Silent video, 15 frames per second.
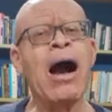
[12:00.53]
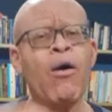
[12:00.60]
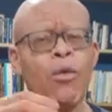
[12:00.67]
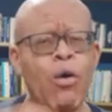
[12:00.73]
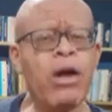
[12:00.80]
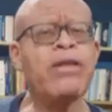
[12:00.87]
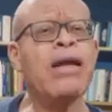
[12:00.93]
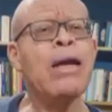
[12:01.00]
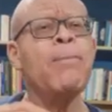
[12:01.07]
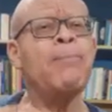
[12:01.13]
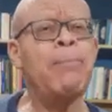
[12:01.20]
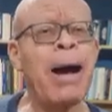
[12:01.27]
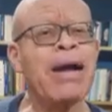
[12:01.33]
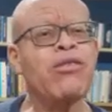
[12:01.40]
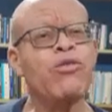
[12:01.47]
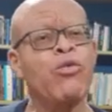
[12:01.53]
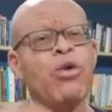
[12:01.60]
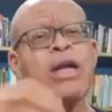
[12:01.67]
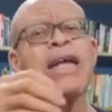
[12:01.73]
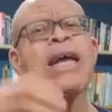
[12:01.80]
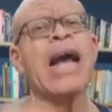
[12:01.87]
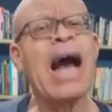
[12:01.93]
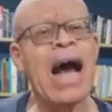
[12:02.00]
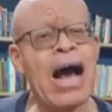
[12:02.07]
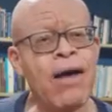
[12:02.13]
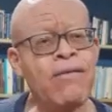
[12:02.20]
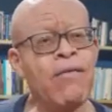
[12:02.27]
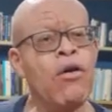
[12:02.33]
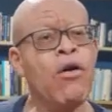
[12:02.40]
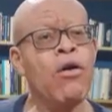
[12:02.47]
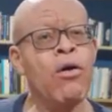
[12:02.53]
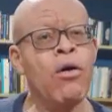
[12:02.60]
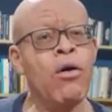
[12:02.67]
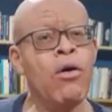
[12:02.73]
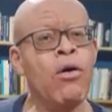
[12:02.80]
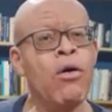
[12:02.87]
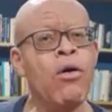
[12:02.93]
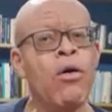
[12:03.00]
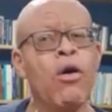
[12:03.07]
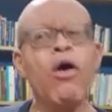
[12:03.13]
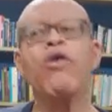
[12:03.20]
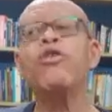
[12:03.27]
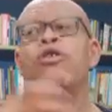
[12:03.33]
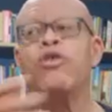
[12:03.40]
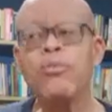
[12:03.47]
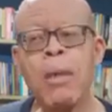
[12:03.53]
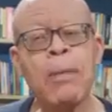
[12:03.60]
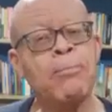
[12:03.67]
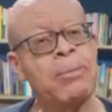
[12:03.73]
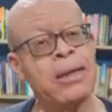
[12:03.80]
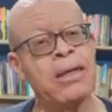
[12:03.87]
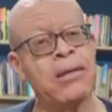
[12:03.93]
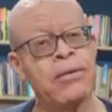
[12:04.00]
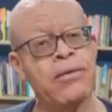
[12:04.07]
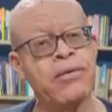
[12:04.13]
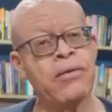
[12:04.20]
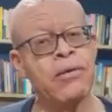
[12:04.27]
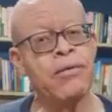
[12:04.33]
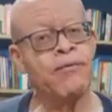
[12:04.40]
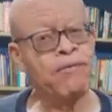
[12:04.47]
What impact will it have on human beings?